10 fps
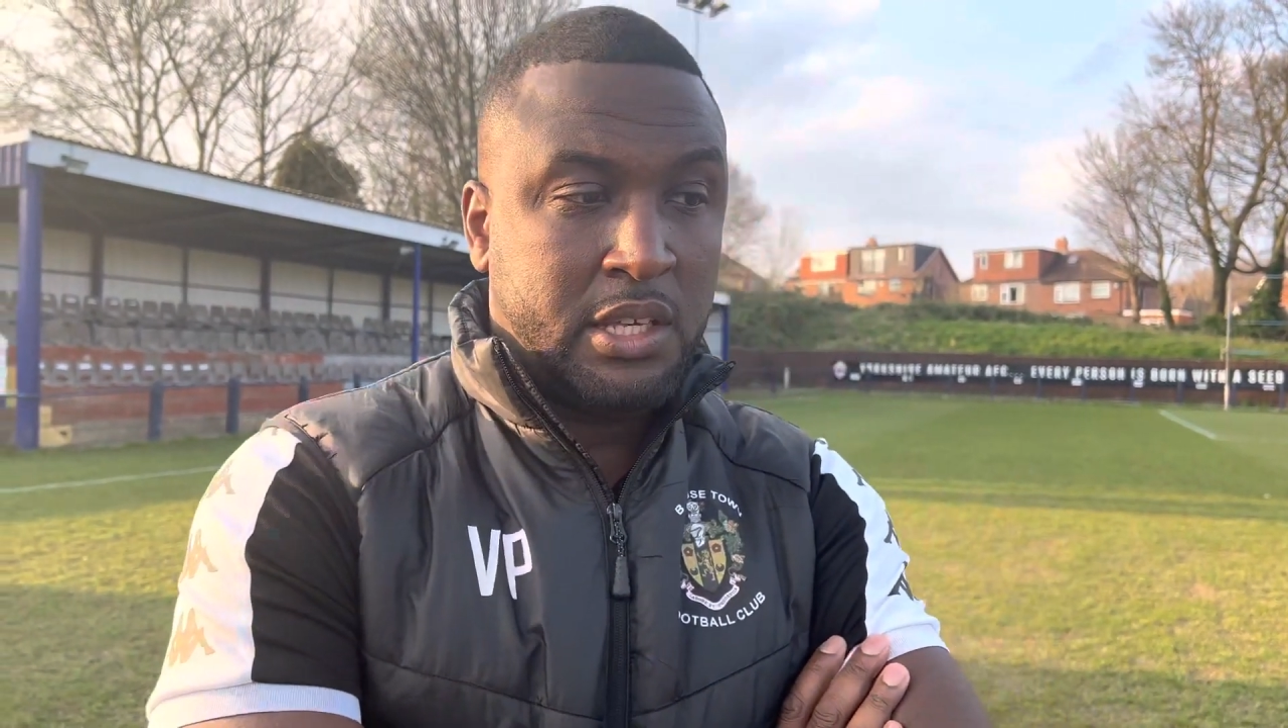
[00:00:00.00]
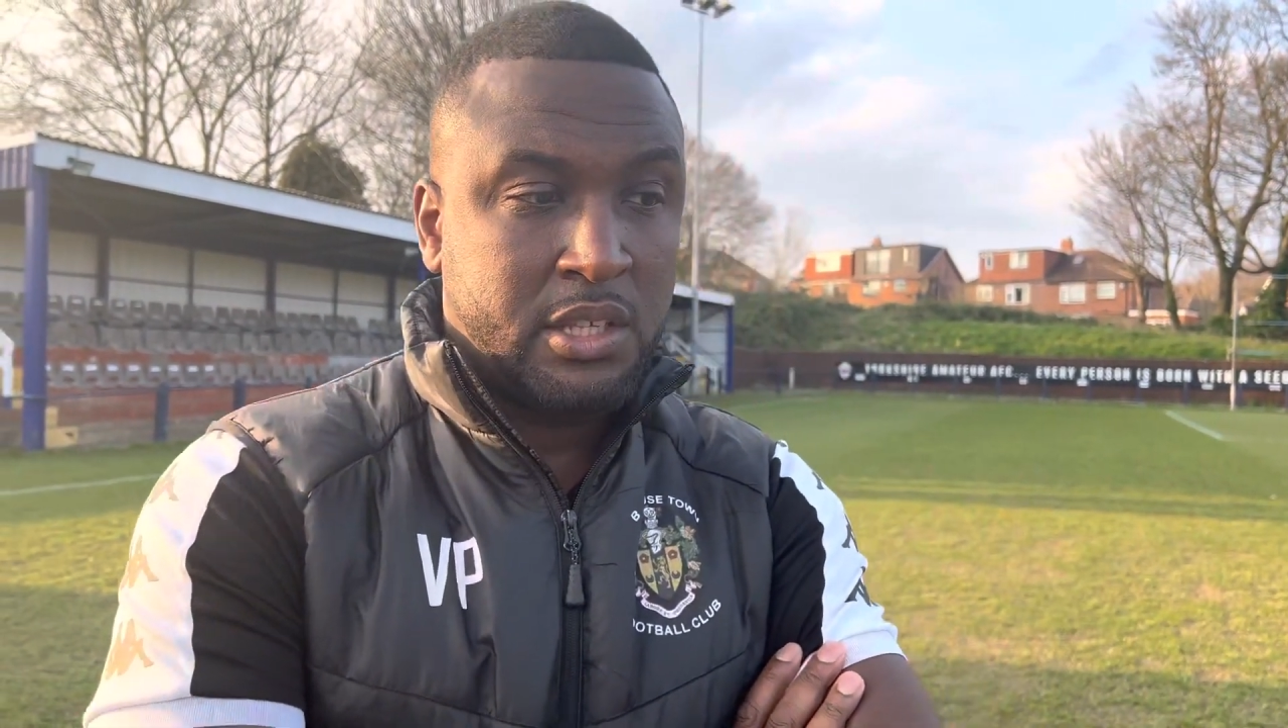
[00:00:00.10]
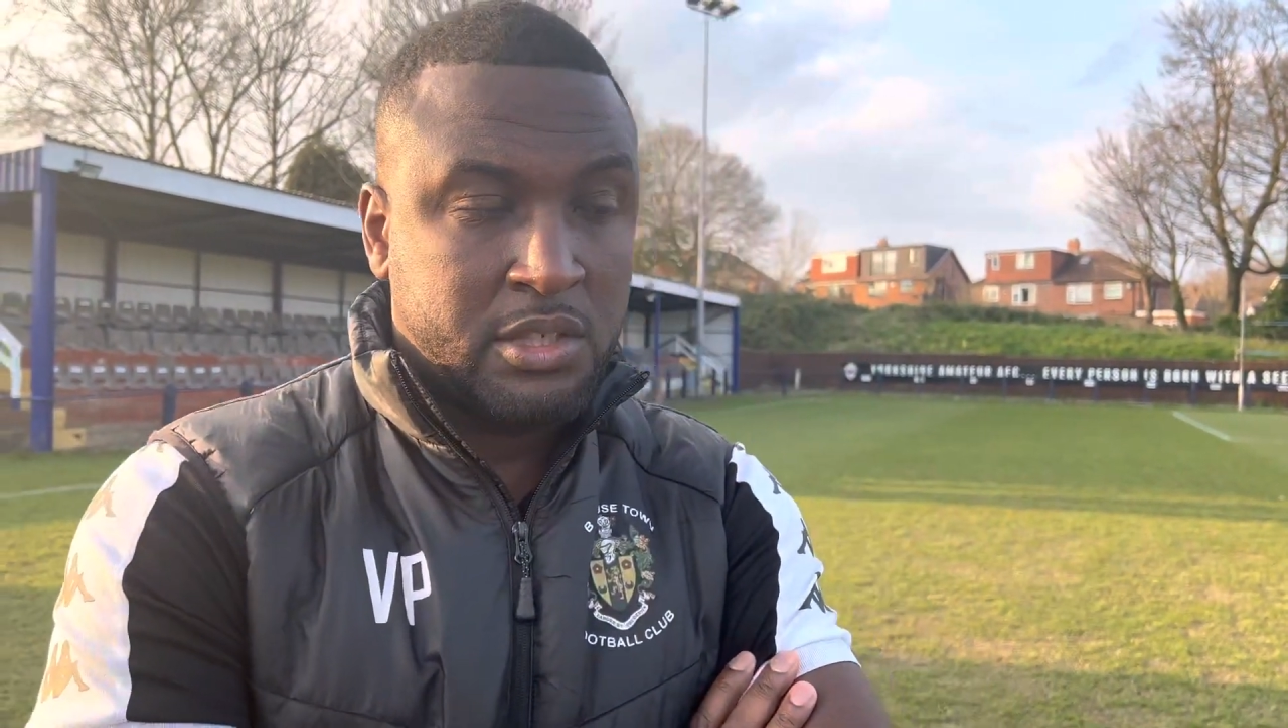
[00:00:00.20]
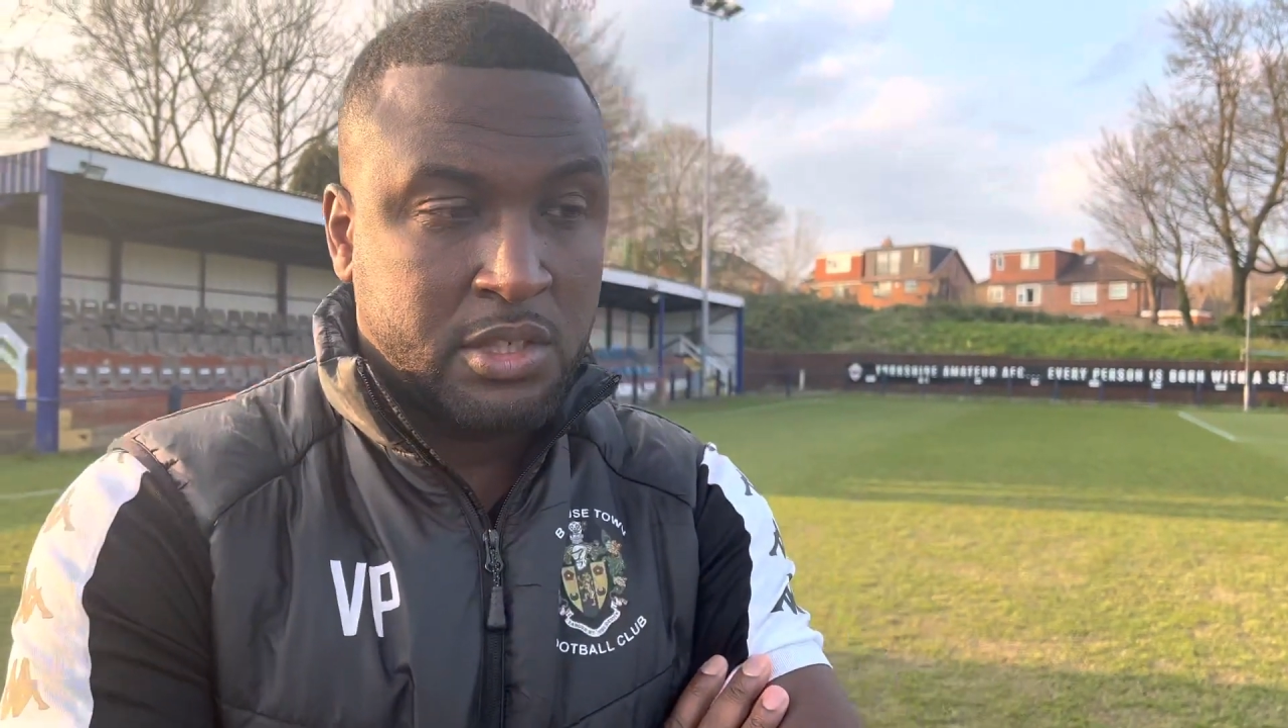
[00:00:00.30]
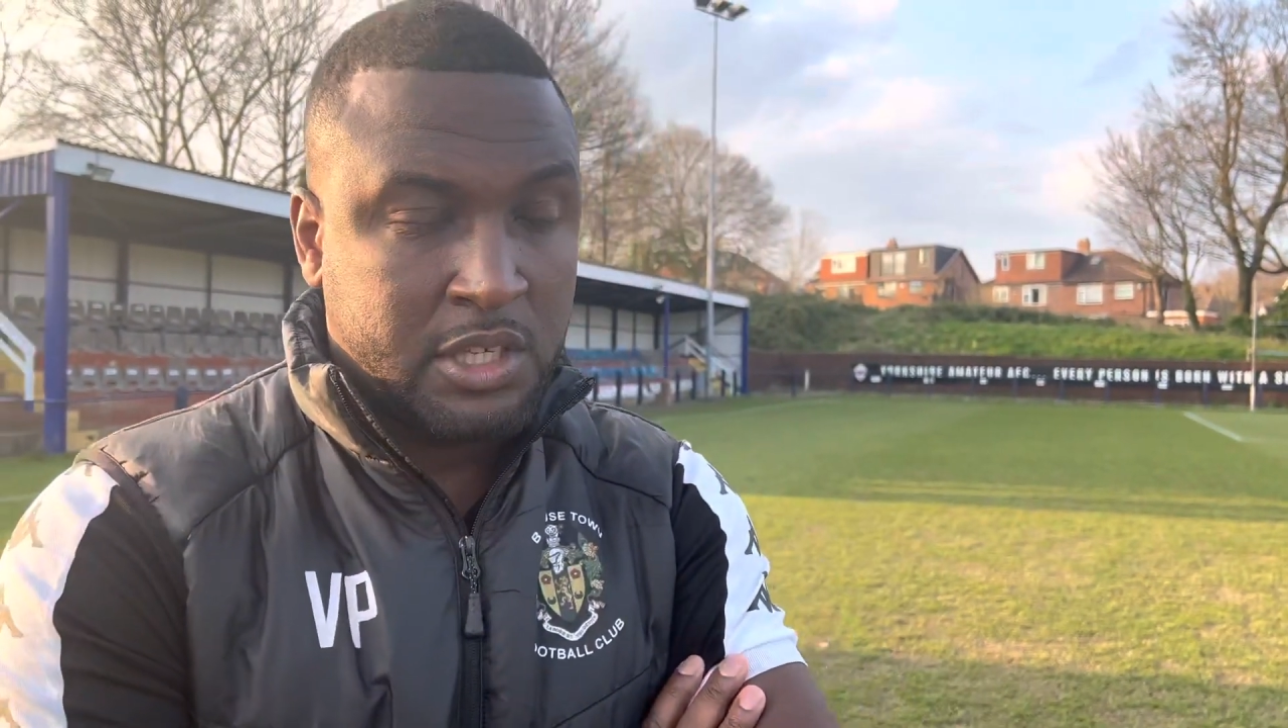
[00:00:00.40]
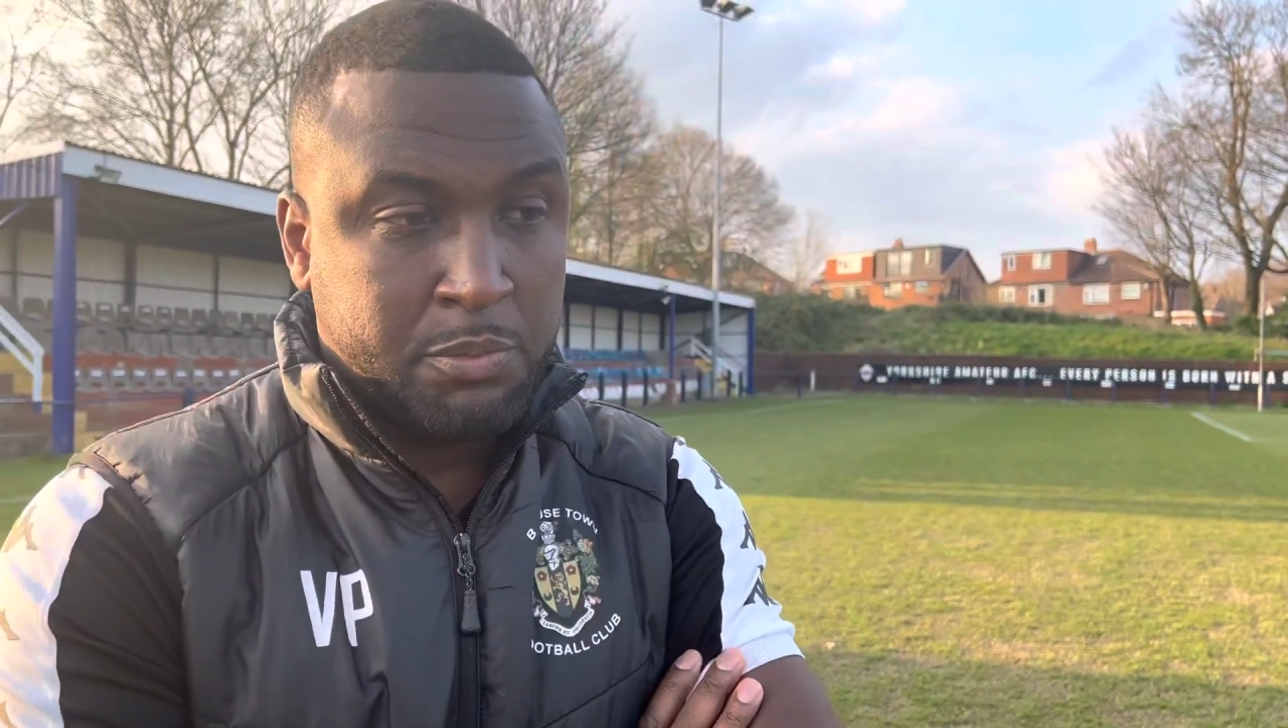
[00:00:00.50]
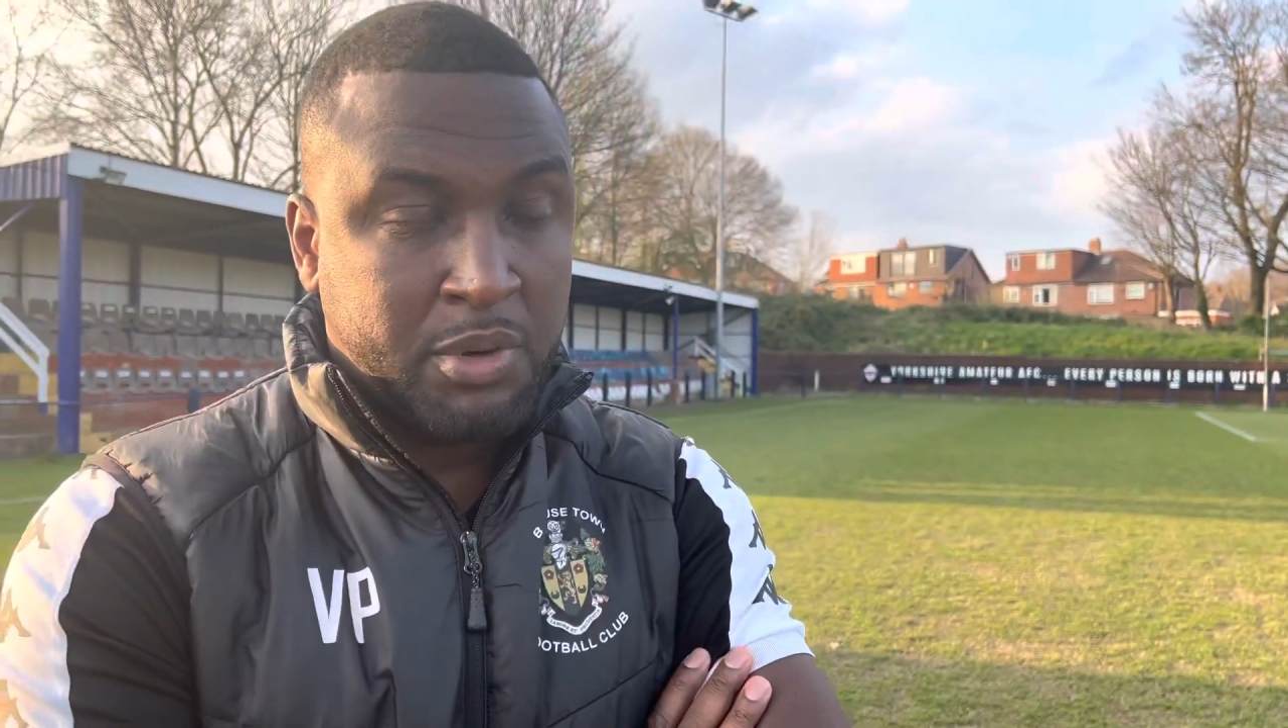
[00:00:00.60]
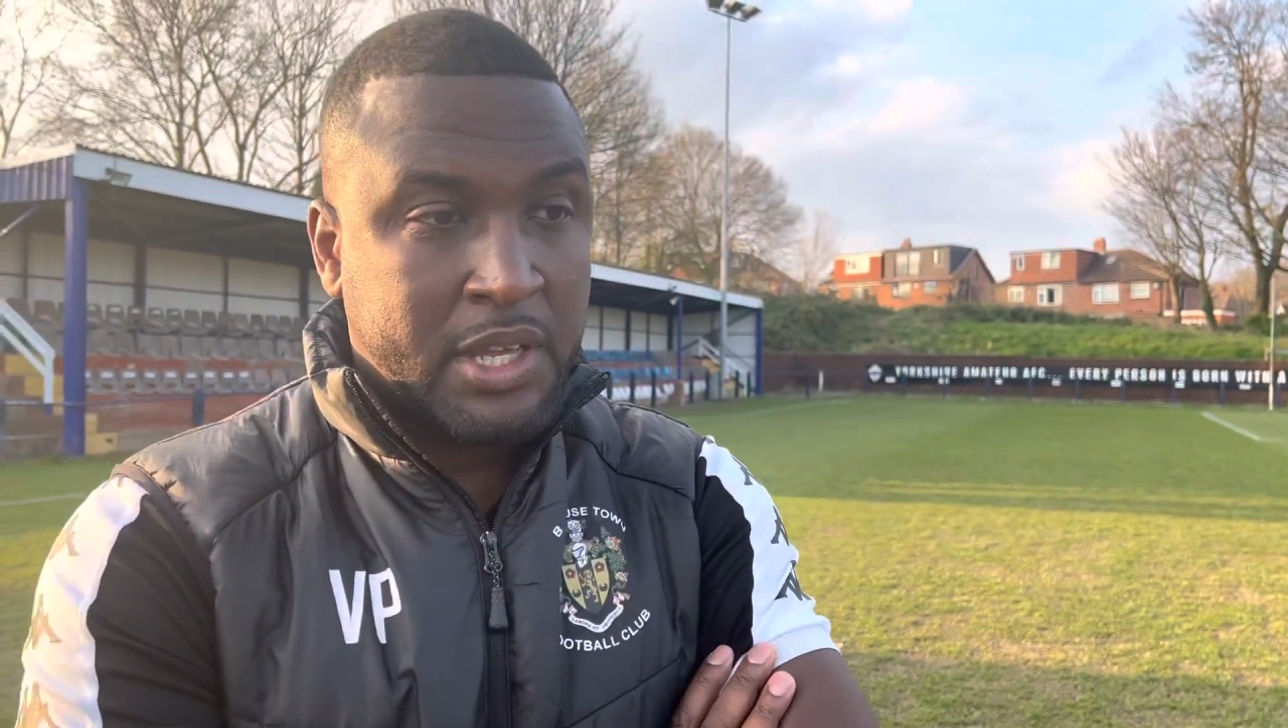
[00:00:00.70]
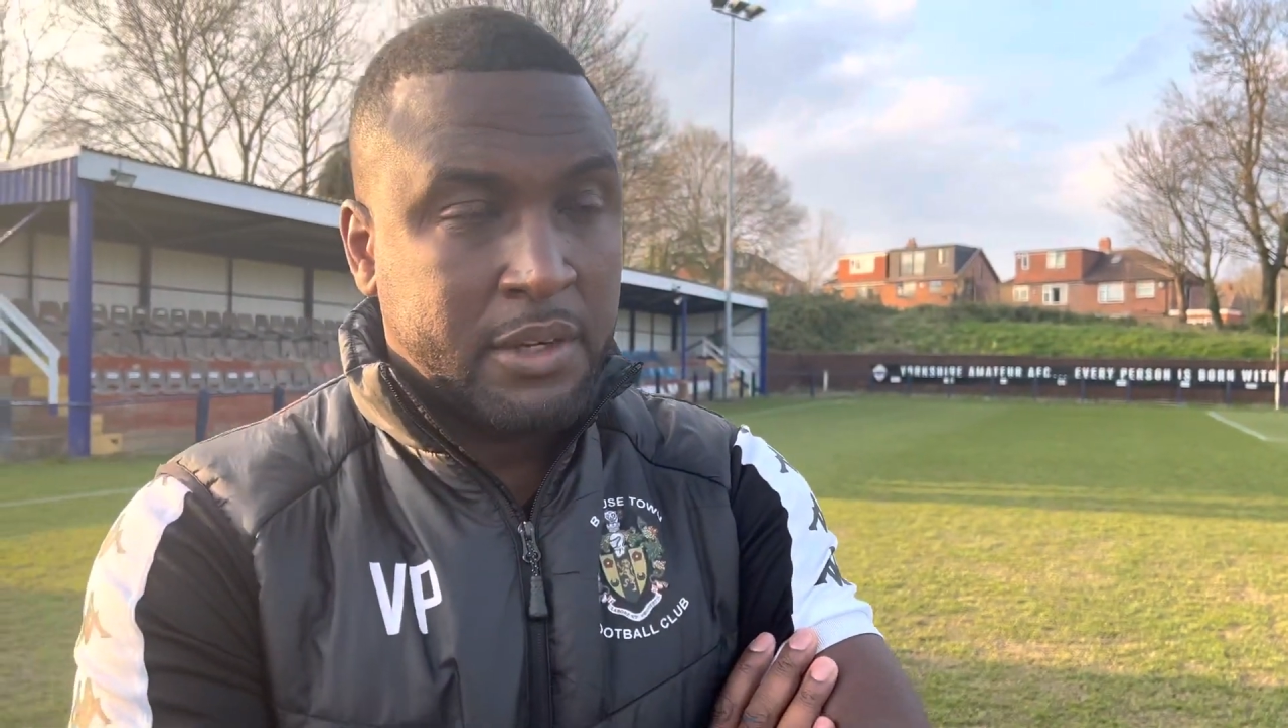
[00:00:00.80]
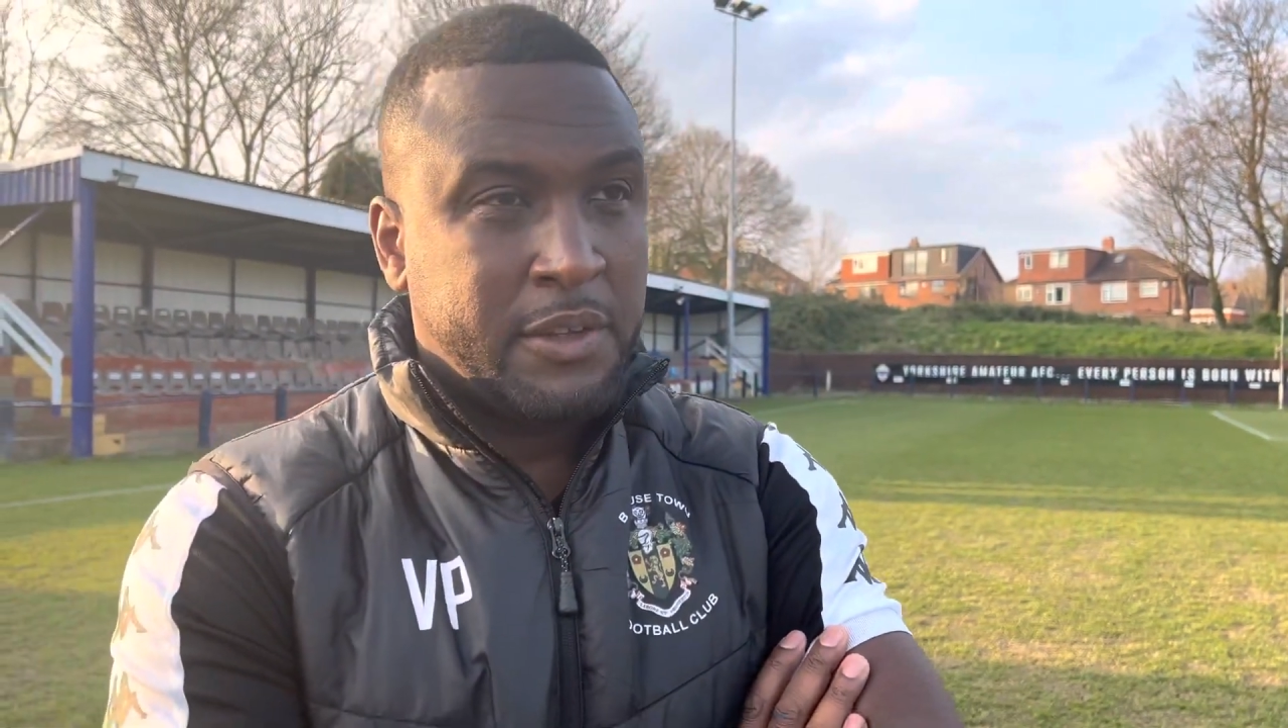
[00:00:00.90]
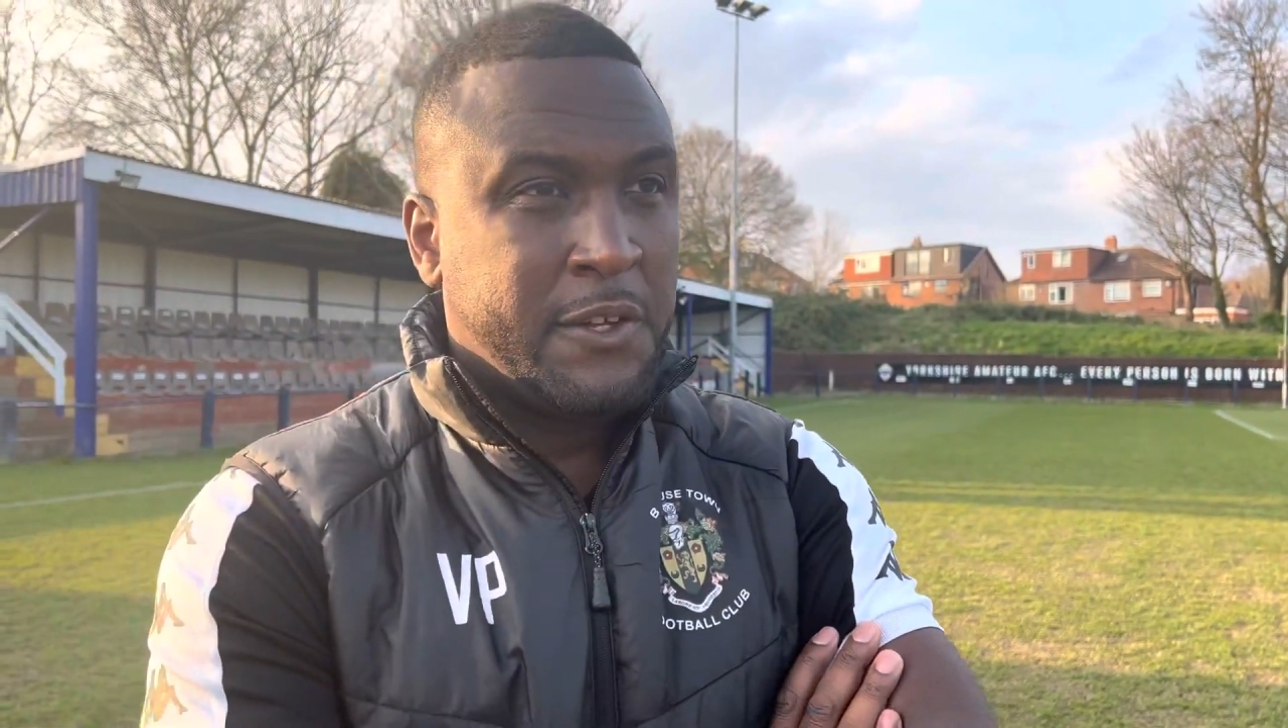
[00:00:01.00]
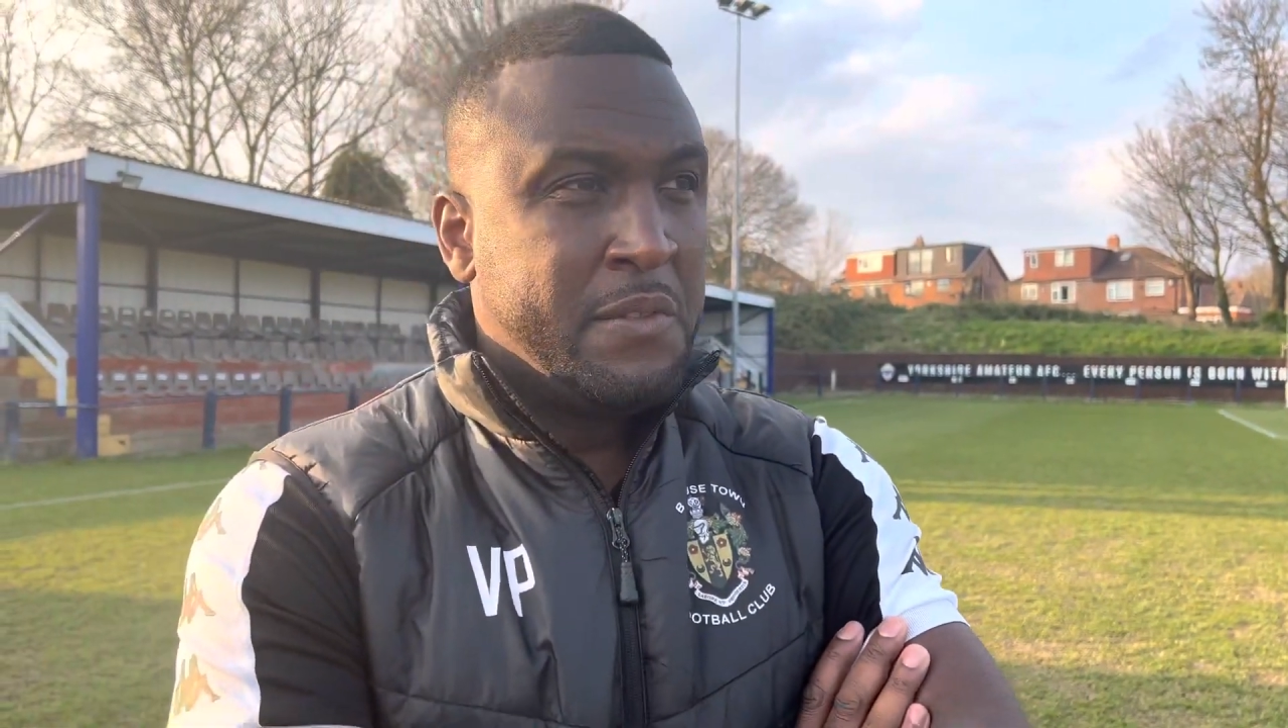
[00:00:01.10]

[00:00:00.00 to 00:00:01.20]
he's brilliant.